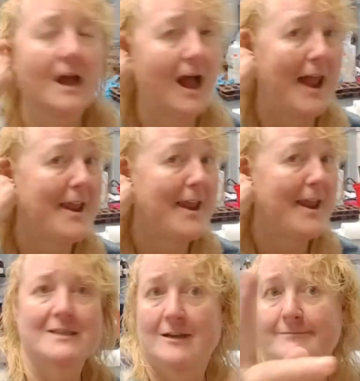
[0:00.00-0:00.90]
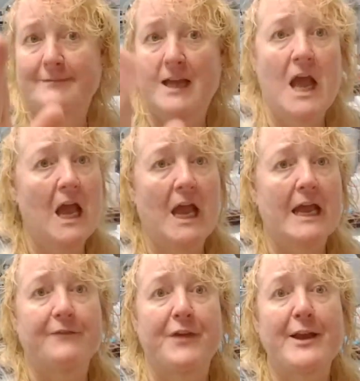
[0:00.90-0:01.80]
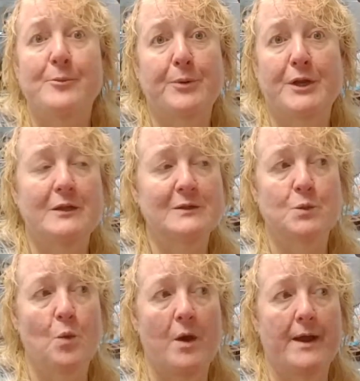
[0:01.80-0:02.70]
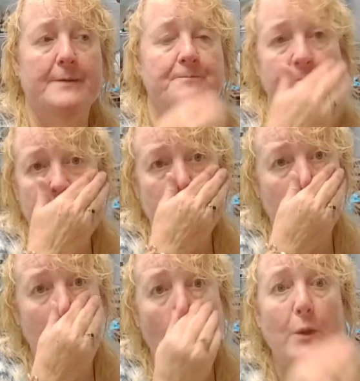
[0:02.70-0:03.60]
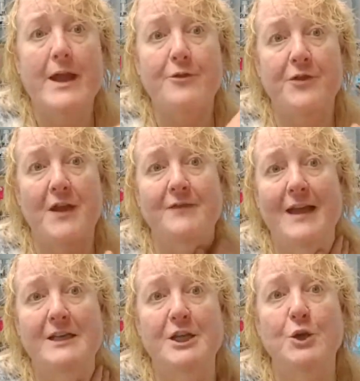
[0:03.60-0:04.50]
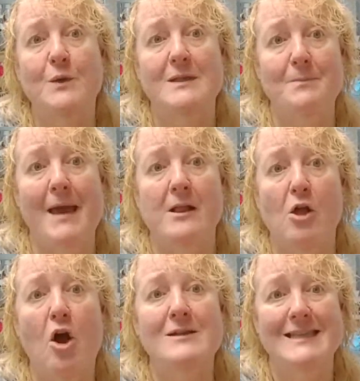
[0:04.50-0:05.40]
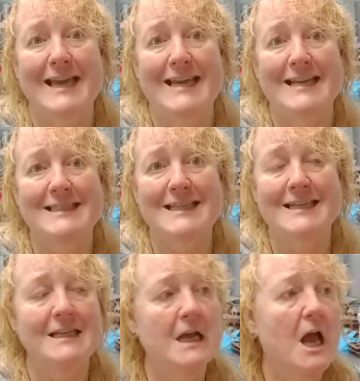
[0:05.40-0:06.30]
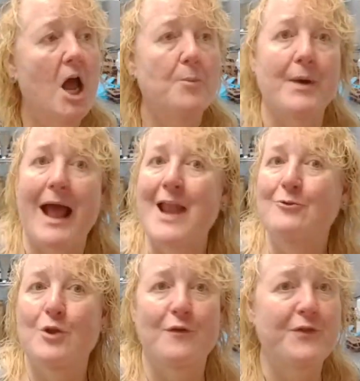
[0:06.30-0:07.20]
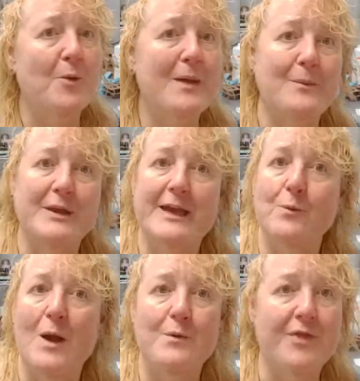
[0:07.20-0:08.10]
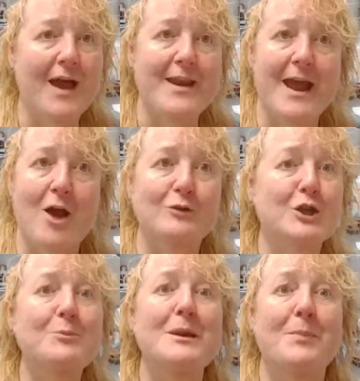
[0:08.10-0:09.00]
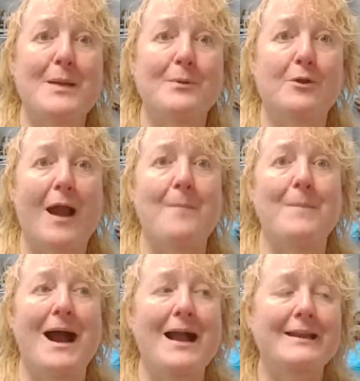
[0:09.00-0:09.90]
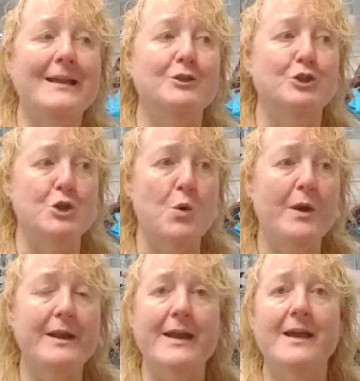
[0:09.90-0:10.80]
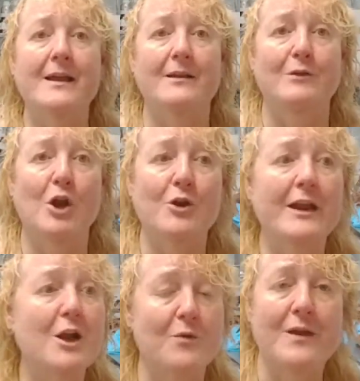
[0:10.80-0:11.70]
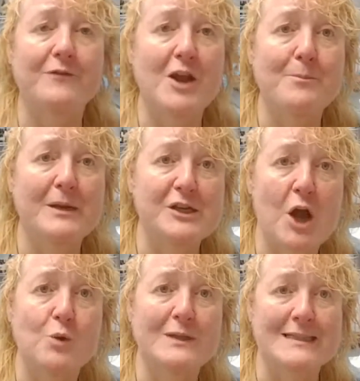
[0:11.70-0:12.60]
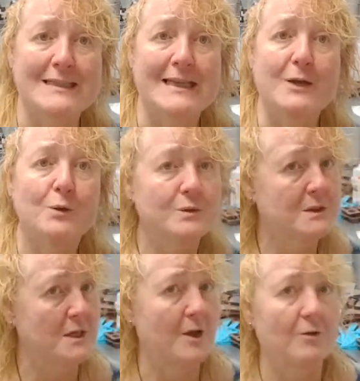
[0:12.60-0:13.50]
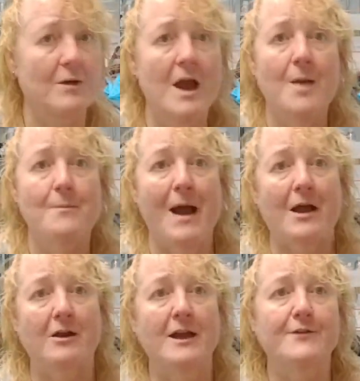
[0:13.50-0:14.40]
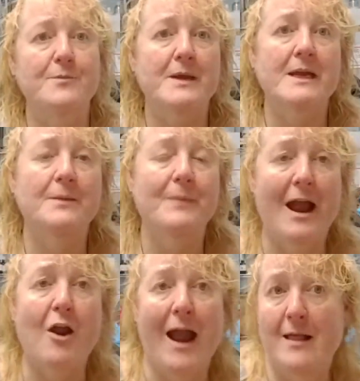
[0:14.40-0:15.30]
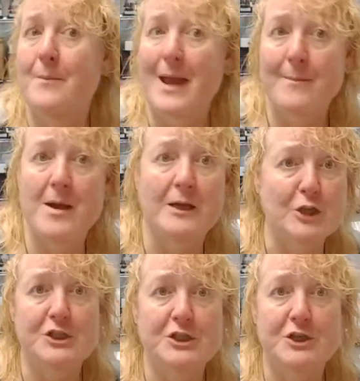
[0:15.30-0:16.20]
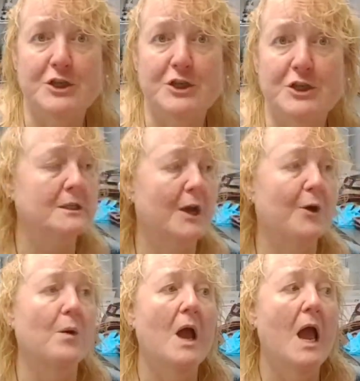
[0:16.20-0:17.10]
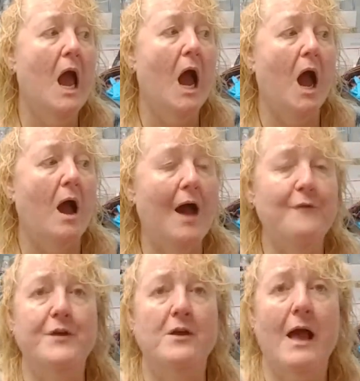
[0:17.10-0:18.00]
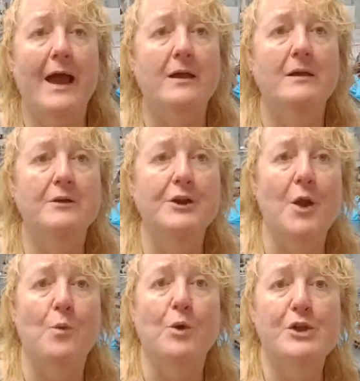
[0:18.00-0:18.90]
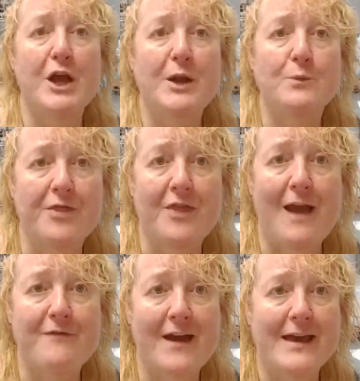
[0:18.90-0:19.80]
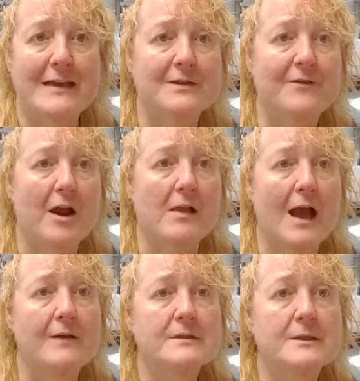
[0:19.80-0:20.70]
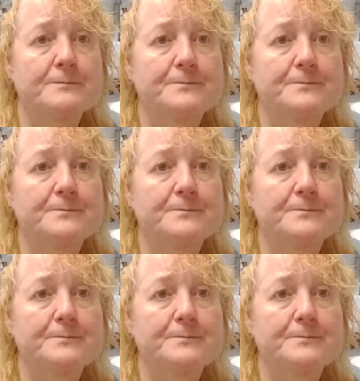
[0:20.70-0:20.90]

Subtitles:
I know. So if they don't produce one, the only other thing they can do is make laws against it. But I don't know if they'll be able to get away with that now. Too many people are out buying it, enjoying it, and learn. You know, they've been told it's legal. So by our government, by our Alabama attorney. So I feel like, you know, we're done with that phase of our lives.